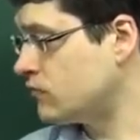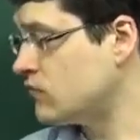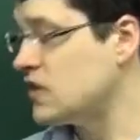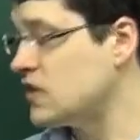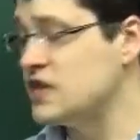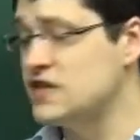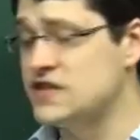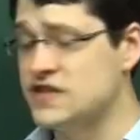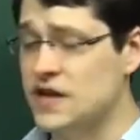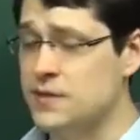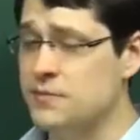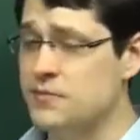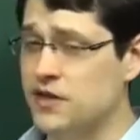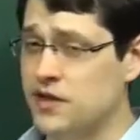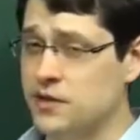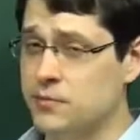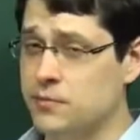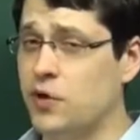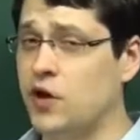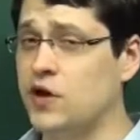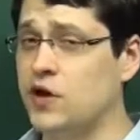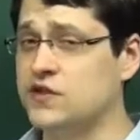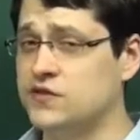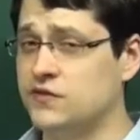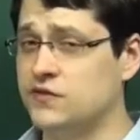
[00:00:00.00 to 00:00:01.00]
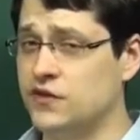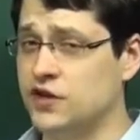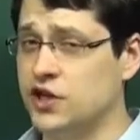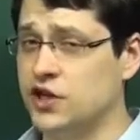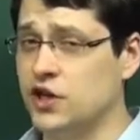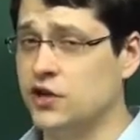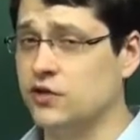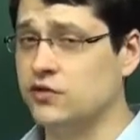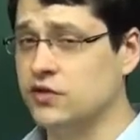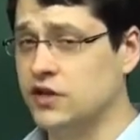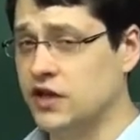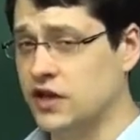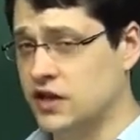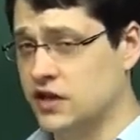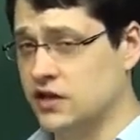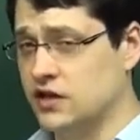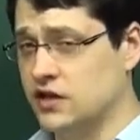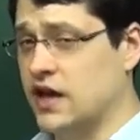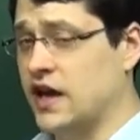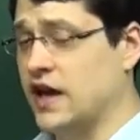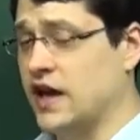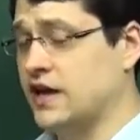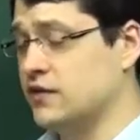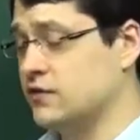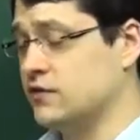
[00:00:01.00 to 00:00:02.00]
Same thing, pause the video
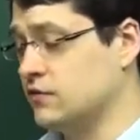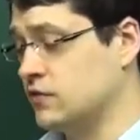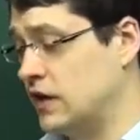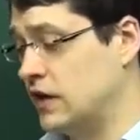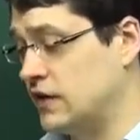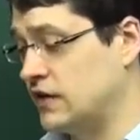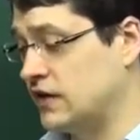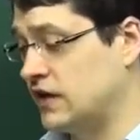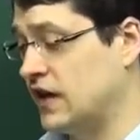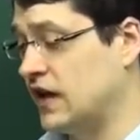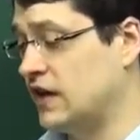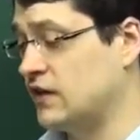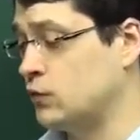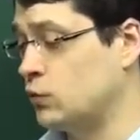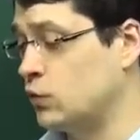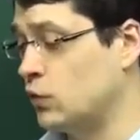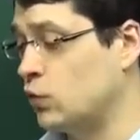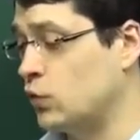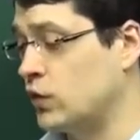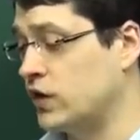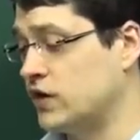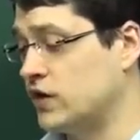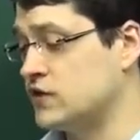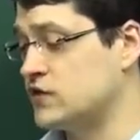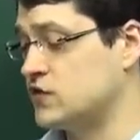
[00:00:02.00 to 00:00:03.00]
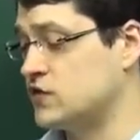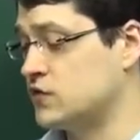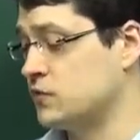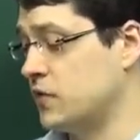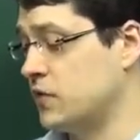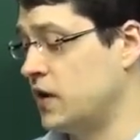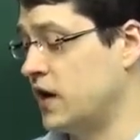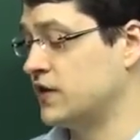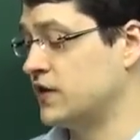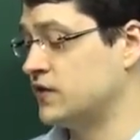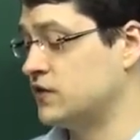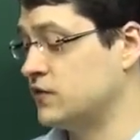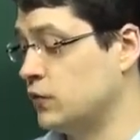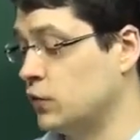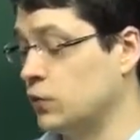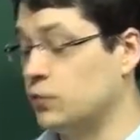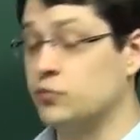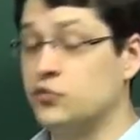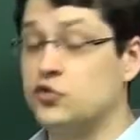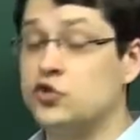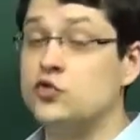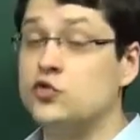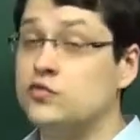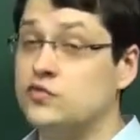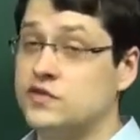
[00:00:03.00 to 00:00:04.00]
and guess what we can surmise, or
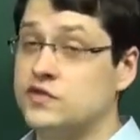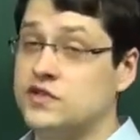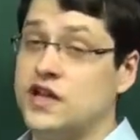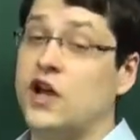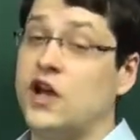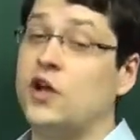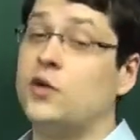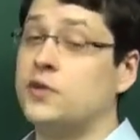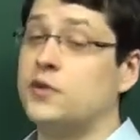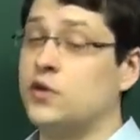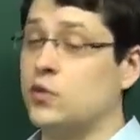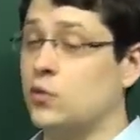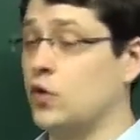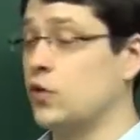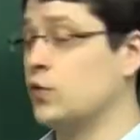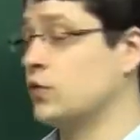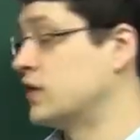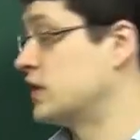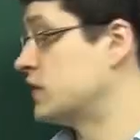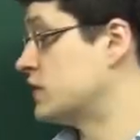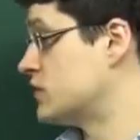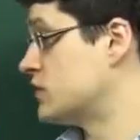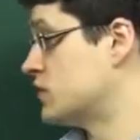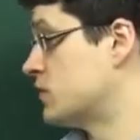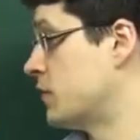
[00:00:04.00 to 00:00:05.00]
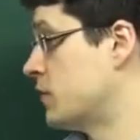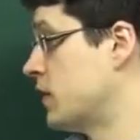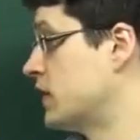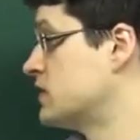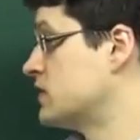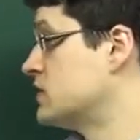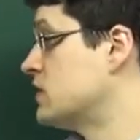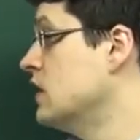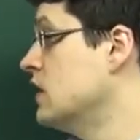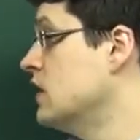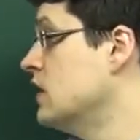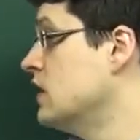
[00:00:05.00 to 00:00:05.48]
you tell me what we can surmise.